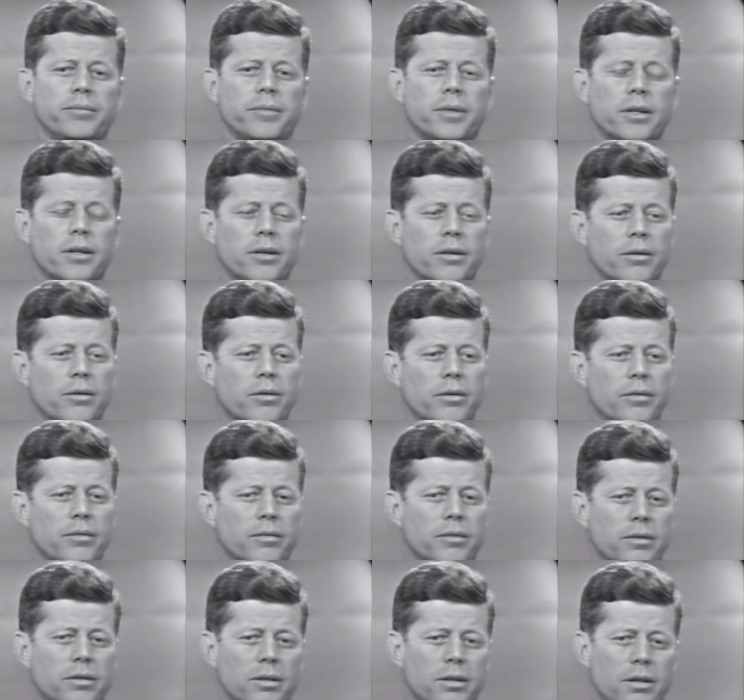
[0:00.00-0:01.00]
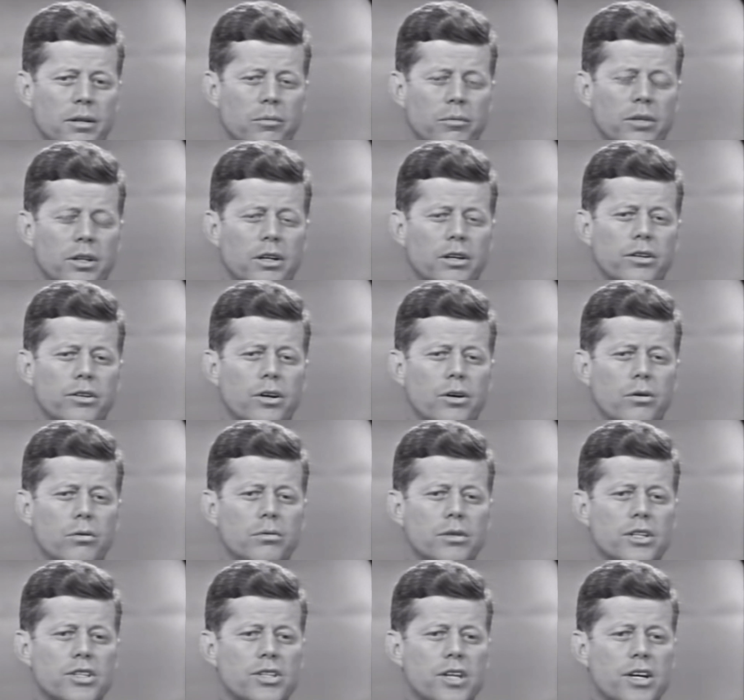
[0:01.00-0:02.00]
Kennedy won on the weight of
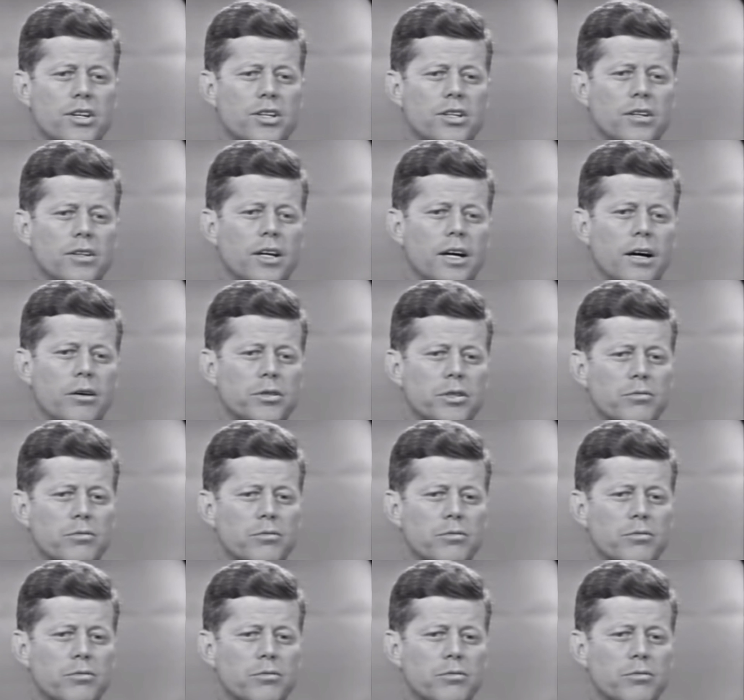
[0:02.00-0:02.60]
his arguments.